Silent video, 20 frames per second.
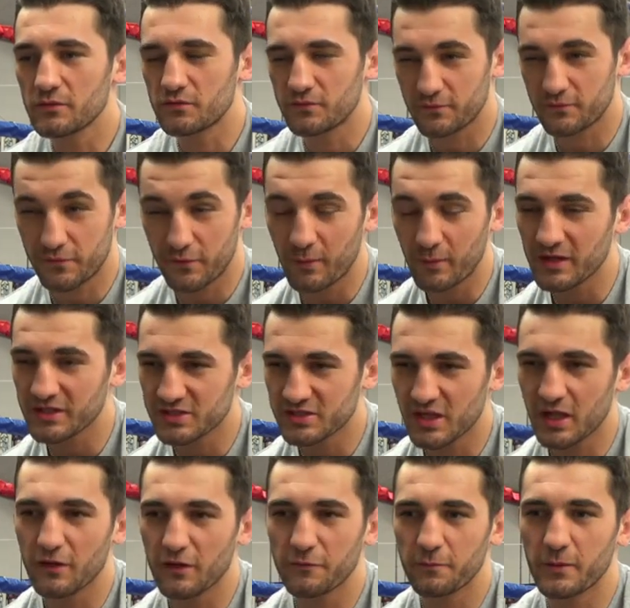for
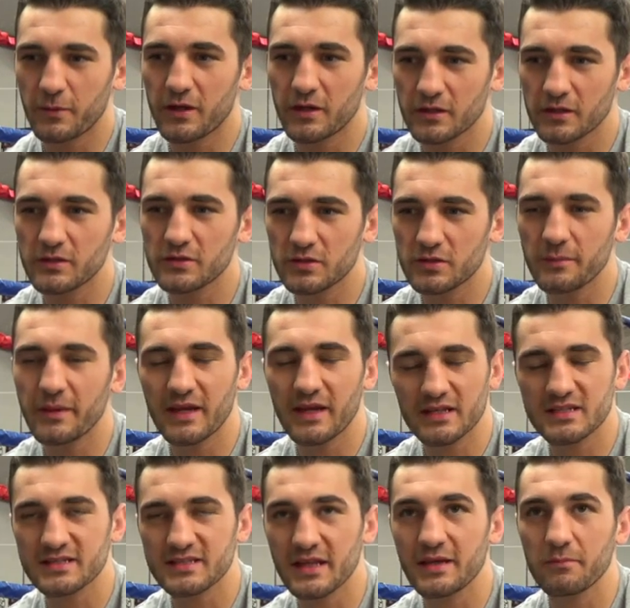myself, but to make
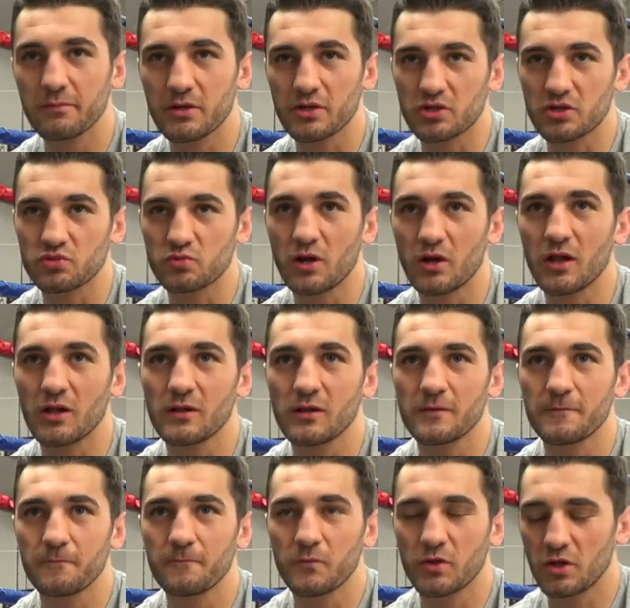a statement as well.
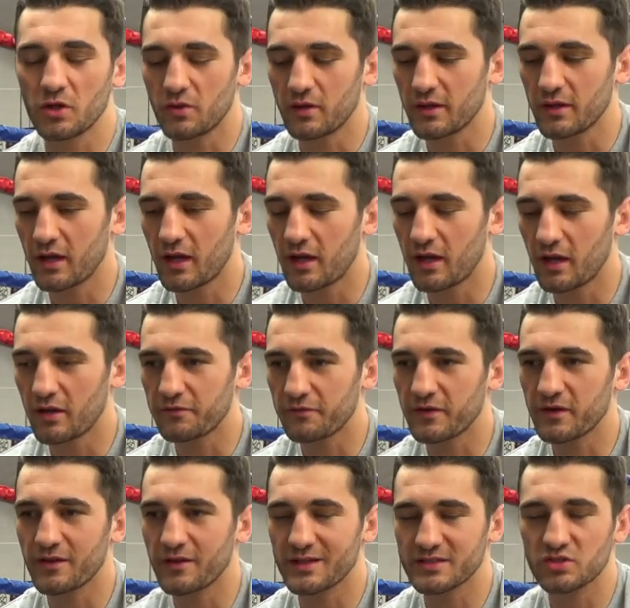And I
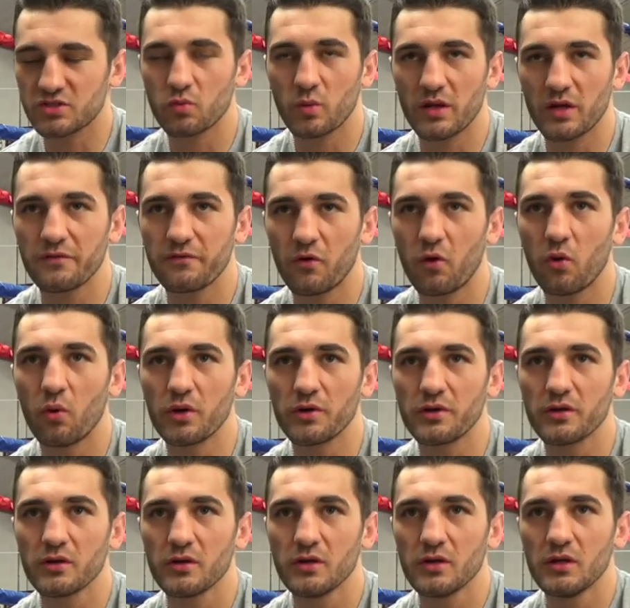feel that's the way forward.
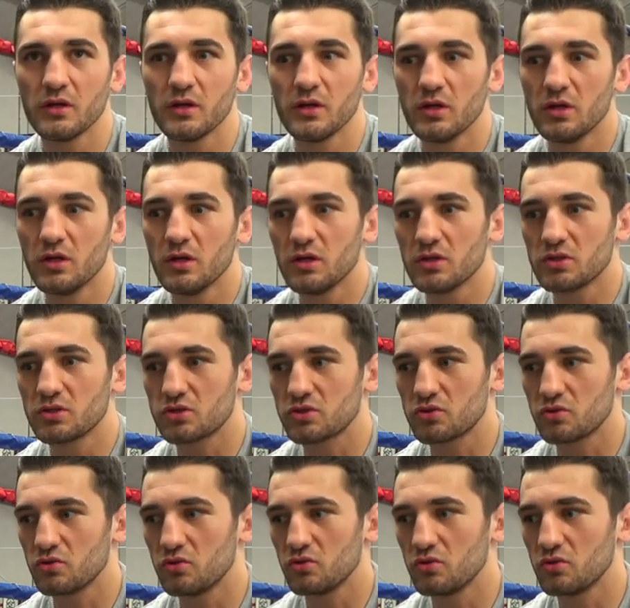
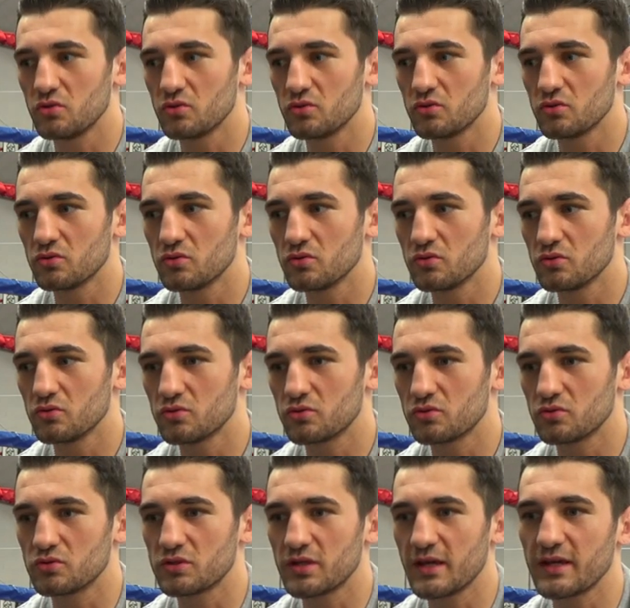To
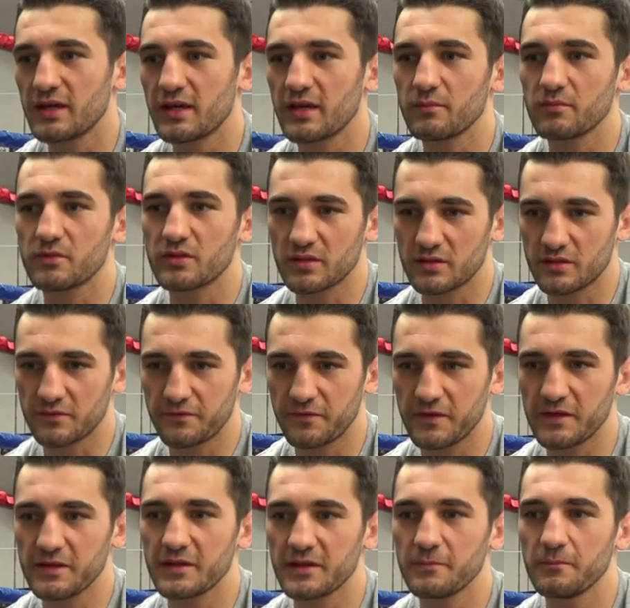take him, to
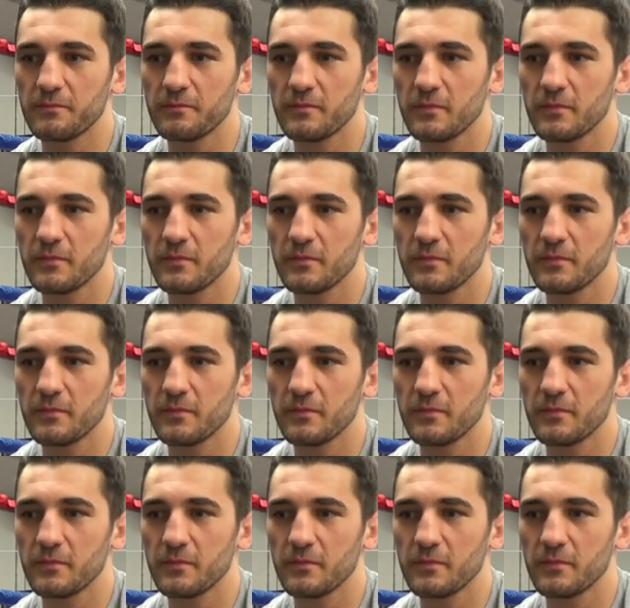defeat him,